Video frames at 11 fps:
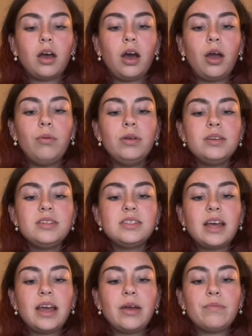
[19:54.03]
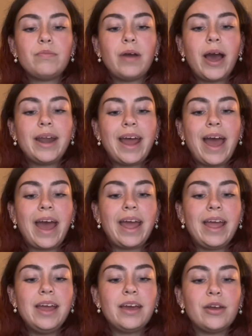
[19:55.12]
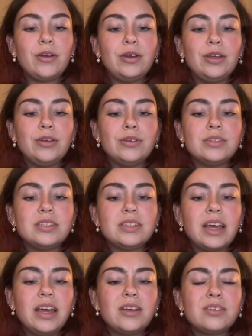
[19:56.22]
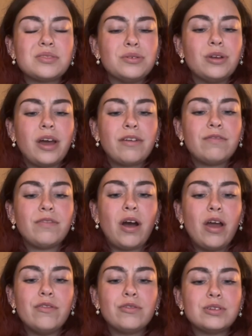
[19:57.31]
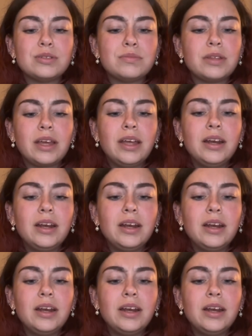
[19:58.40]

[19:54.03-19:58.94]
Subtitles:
I want to say I had 8 and I only used 6 or like 5 or something.